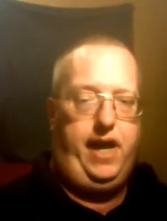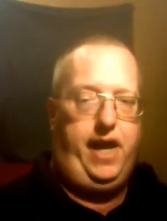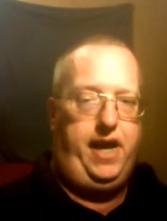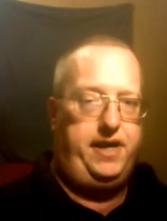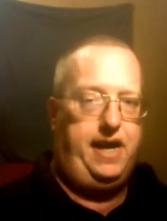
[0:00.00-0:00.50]

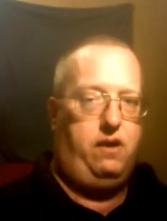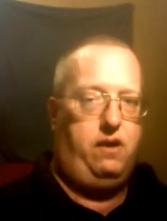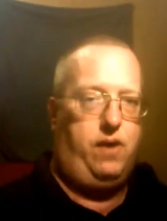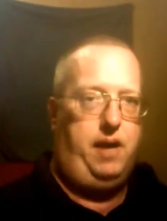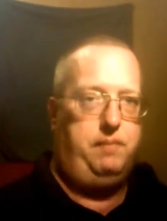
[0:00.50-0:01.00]
And
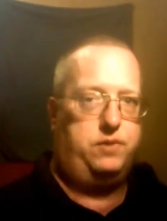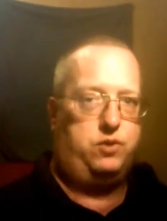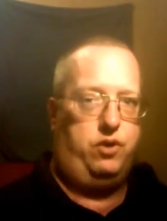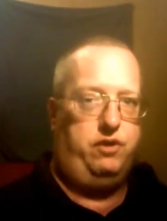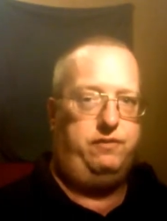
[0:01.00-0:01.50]
now I'm
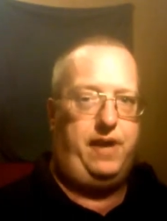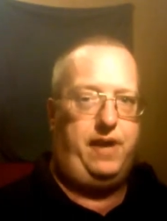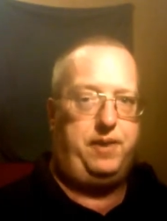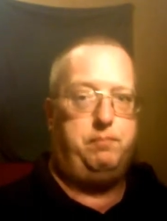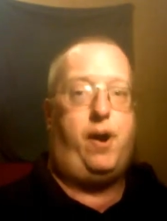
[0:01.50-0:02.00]
sort of
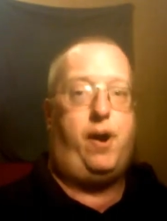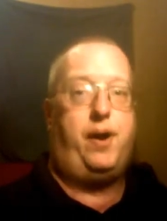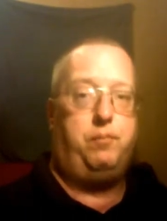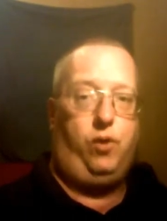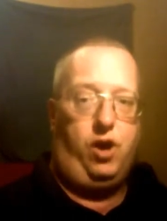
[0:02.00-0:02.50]
at the
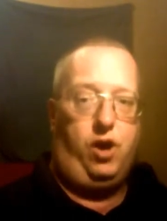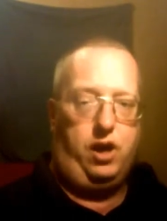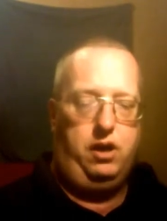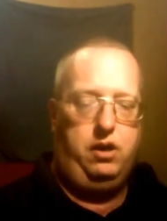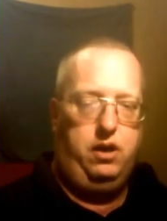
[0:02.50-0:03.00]
bottom
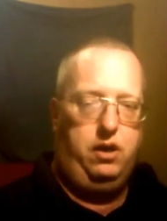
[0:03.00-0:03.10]
rung